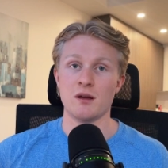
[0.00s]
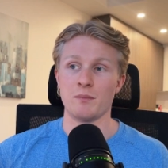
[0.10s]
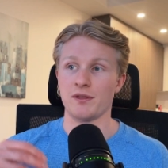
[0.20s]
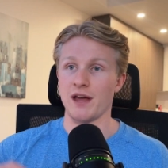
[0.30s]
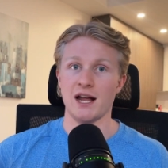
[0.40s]

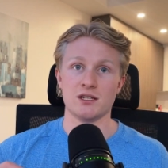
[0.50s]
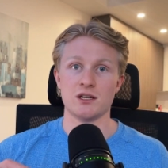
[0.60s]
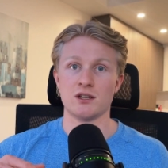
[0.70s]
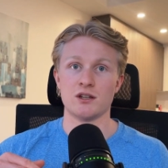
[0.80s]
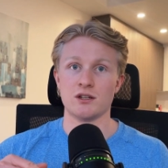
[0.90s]
but that's
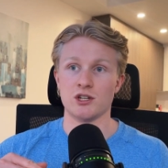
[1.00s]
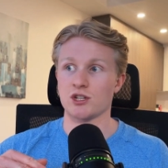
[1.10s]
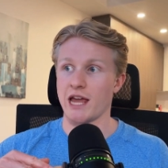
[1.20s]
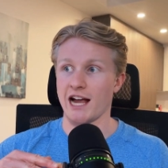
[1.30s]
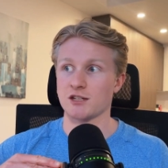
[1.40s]
going to
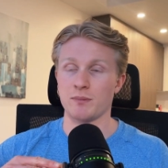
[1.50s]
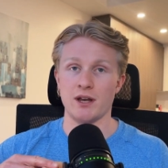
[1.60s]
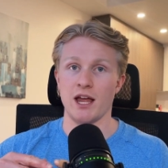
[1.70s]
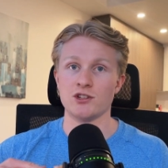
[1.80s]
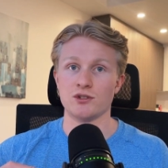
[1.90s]
just
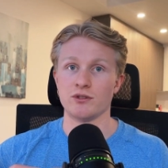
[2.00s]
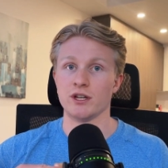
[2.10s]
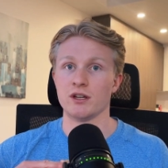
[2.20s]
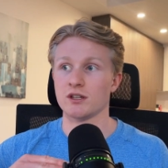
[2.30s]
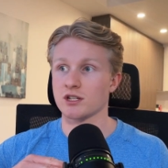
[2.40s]

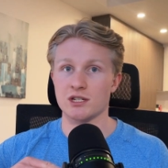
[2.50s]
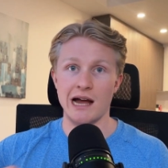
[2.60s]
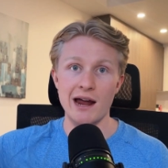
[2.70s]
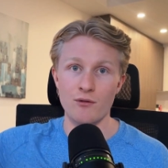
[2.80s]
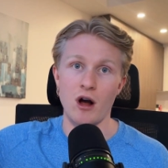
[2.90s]
exponentially
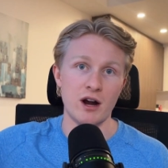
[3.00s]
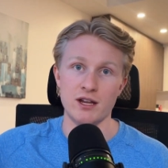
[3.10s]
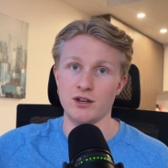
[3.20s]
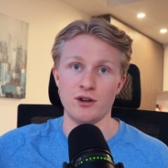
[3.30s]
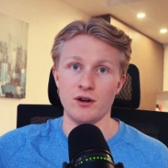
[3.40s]

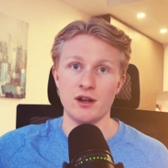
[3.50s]
skyrocket you